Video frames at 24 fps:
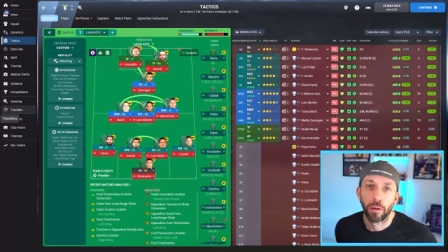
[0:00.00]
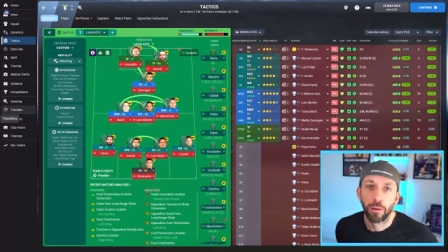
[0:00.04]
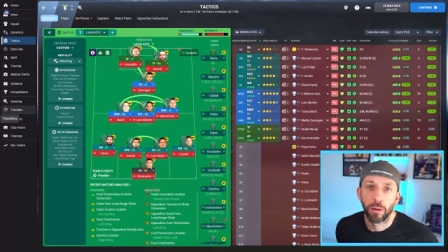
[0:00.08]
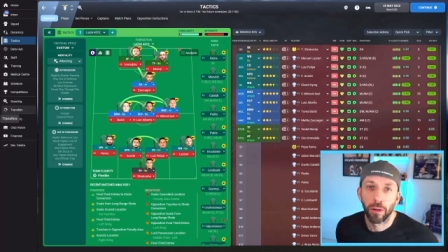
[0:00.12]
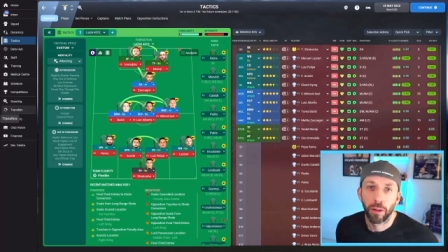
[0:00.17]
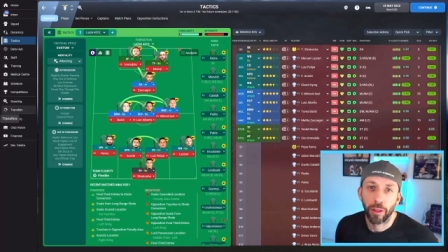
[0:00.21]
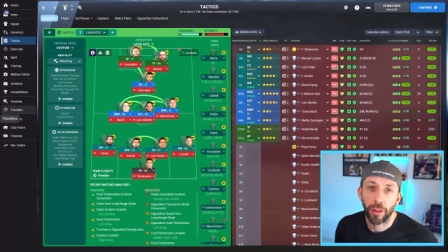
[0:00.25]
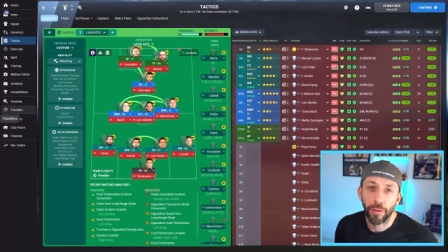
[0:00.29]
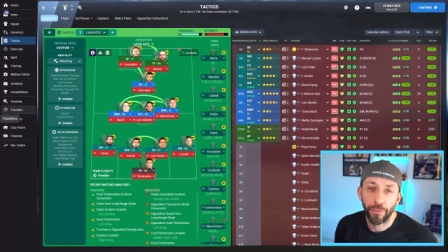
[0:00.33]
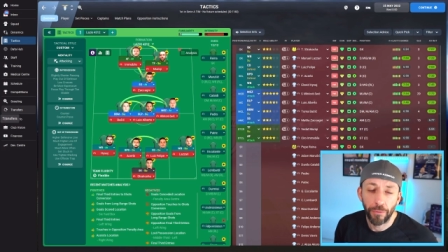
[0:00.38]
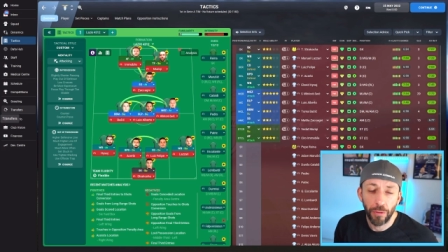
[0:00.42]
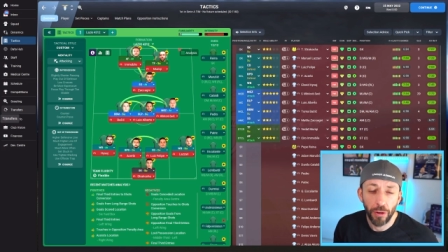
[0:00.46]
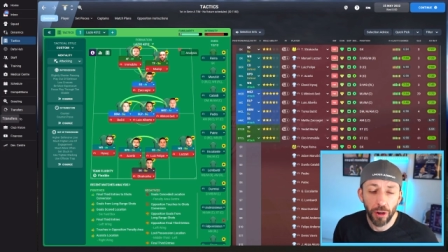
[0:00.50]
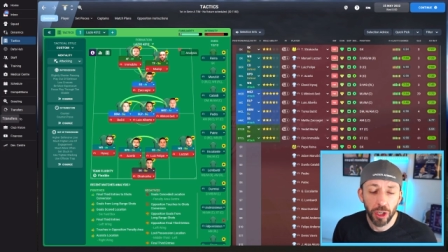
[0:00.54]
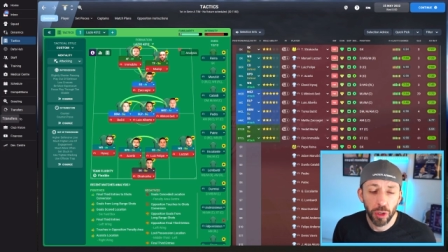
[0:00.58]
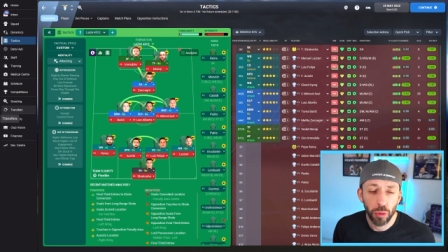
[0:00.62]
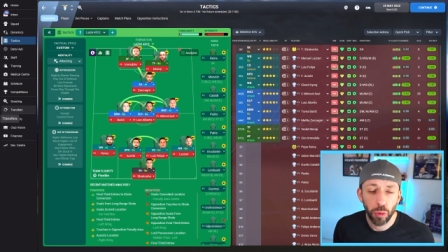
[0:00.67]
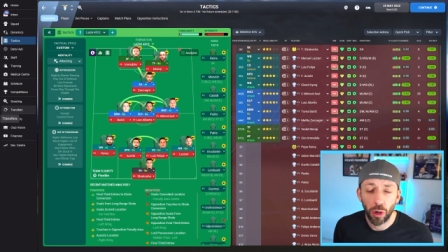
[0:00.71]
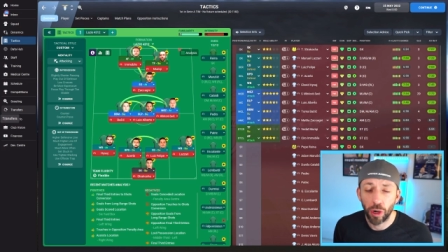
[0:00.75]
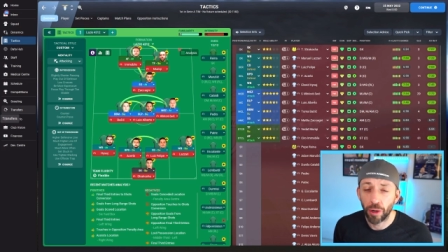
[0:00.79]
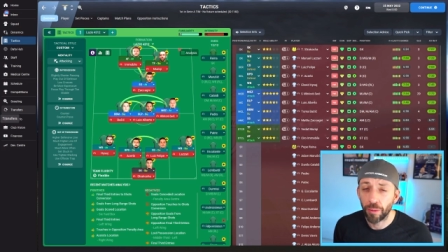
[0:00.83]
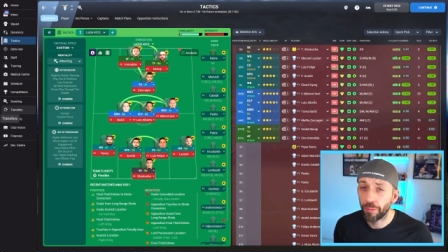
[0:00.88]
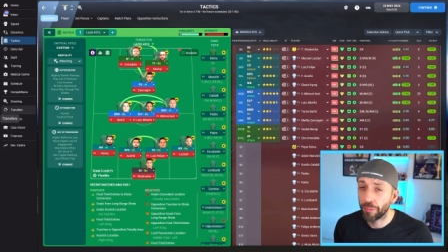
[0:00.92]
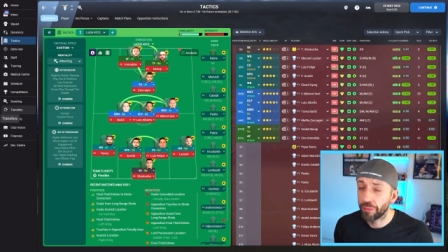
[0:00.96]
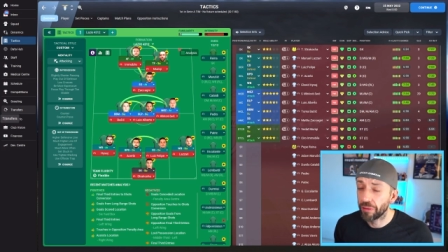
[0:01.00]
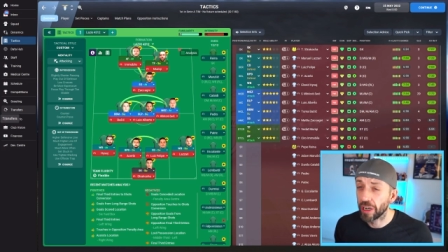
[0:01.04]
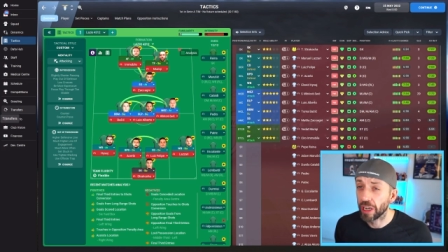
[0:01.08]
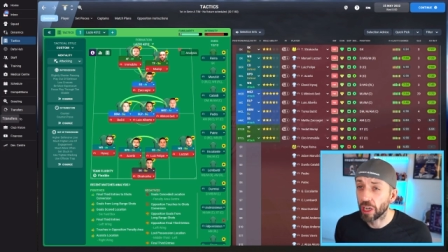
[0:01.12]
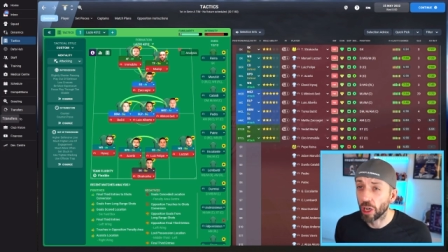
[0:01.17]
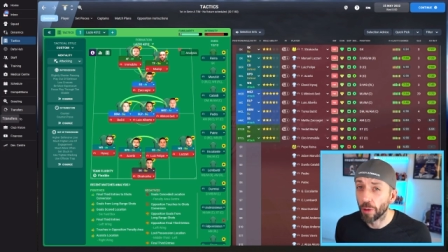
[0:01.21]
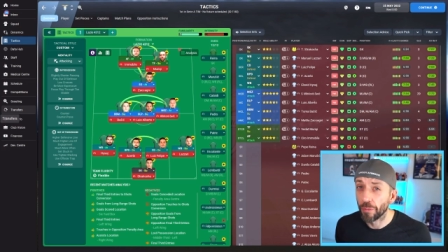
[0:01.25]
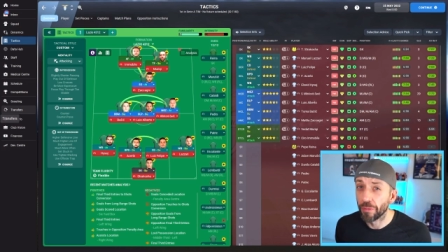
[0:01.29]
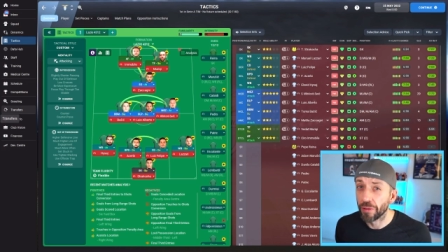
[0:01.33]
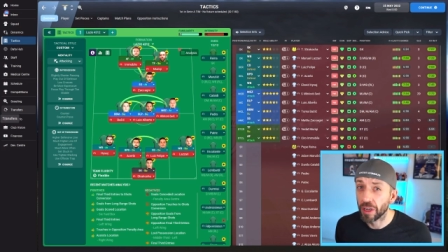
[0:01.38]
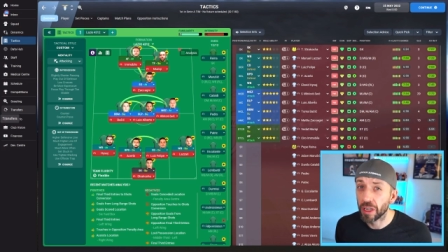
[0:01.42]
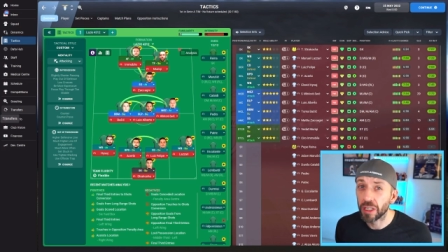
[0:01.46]
The first one, pretty
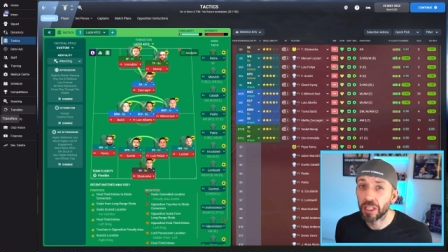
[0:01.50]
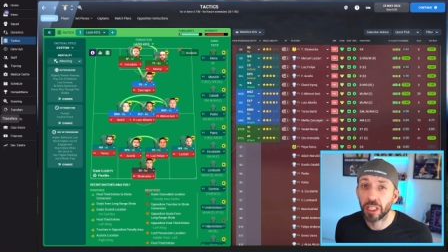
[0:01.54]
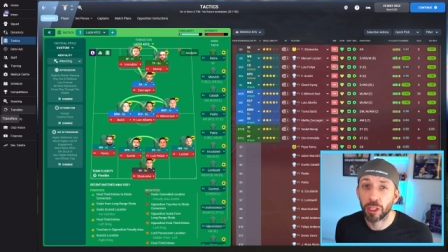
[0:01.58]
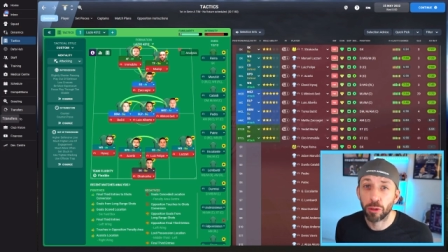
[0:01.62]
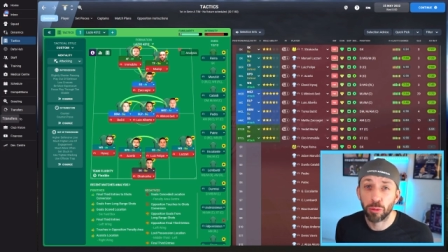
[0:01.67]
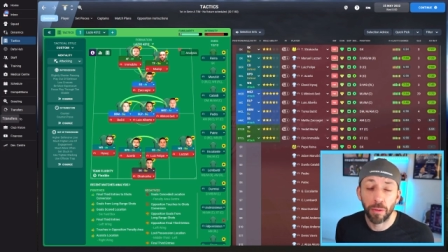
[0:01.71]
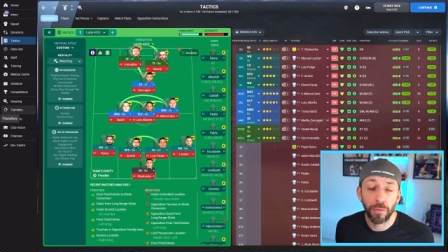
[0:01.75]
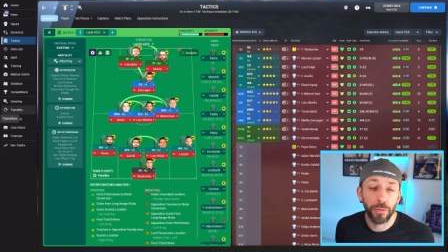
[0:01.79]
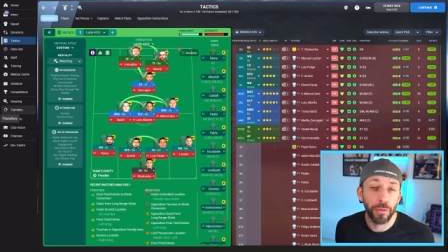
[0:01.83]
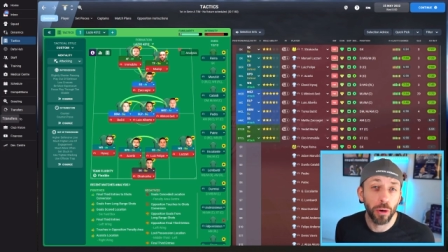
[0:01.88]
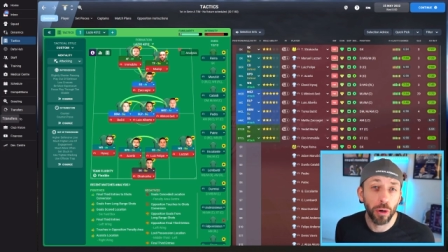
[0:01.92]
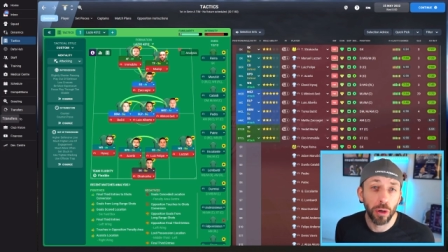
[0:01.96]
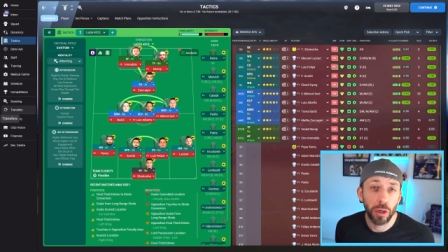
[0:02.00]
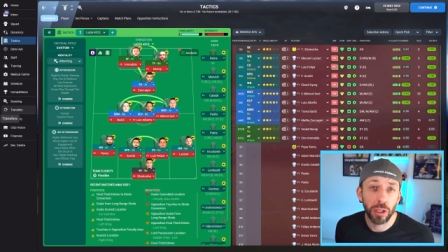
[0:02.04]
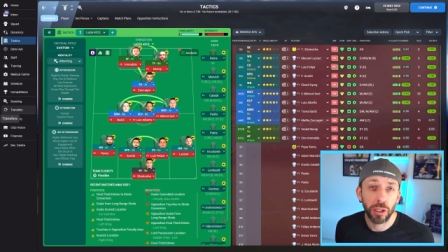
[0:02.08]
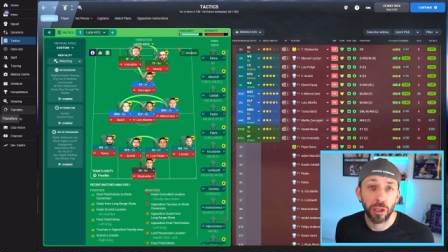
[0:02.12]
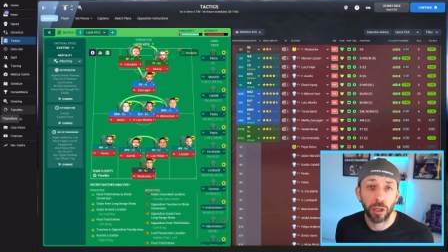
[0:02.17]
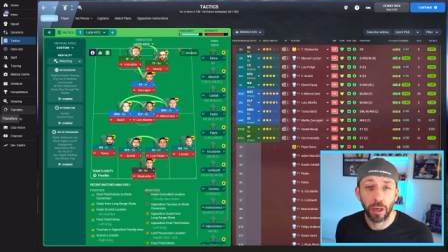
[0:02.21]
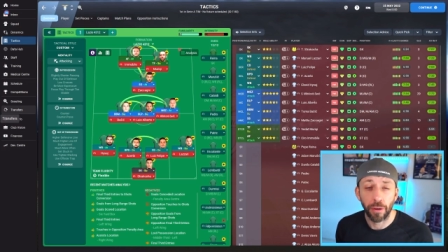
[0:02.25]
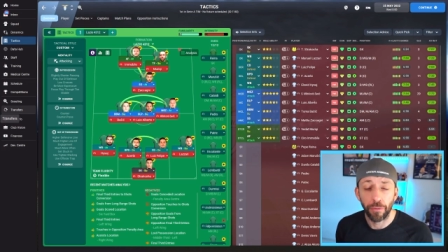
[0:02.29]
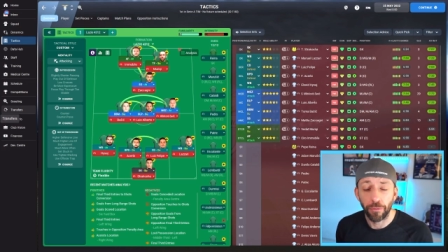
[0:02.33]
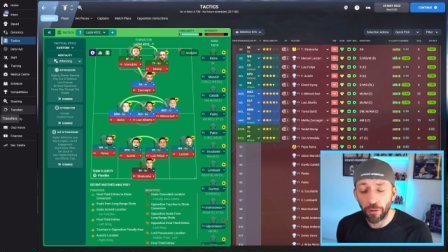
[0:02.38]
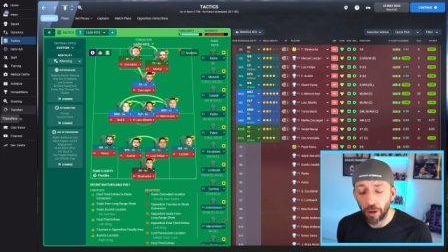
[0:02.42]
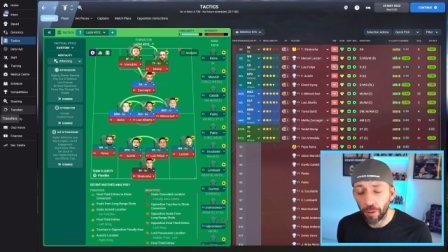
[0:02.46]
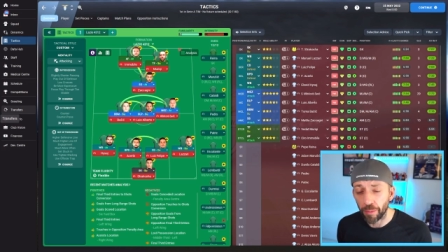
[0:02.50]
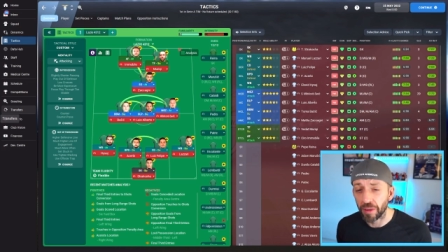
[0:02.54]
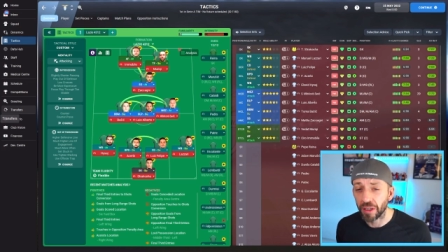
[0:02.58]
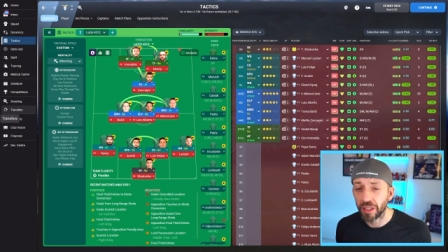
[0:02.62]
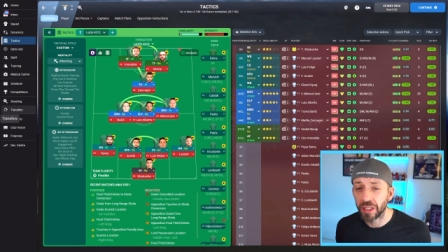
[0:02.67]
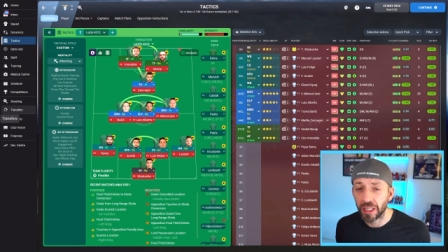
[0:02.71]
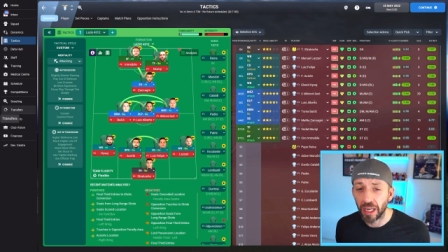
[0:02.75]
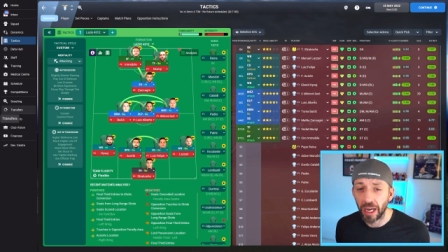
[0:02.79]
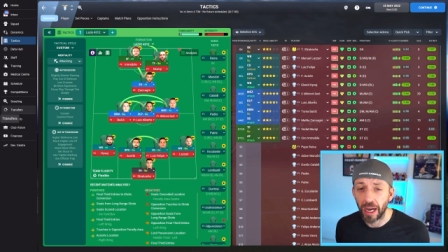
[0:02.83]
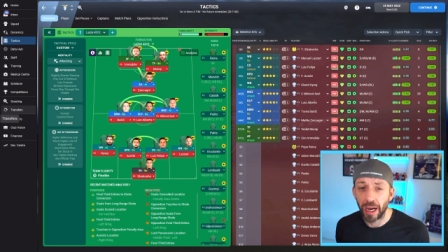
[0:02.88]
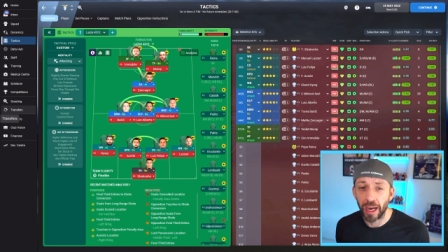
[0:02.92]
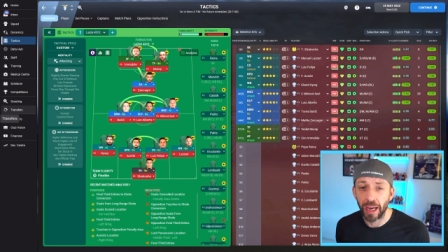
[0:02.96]
obvious since we focused on it from the
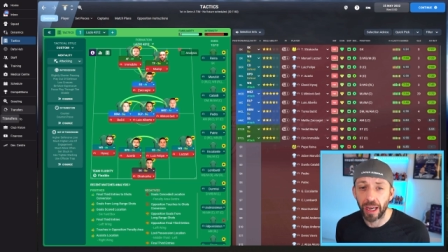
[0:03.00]
start,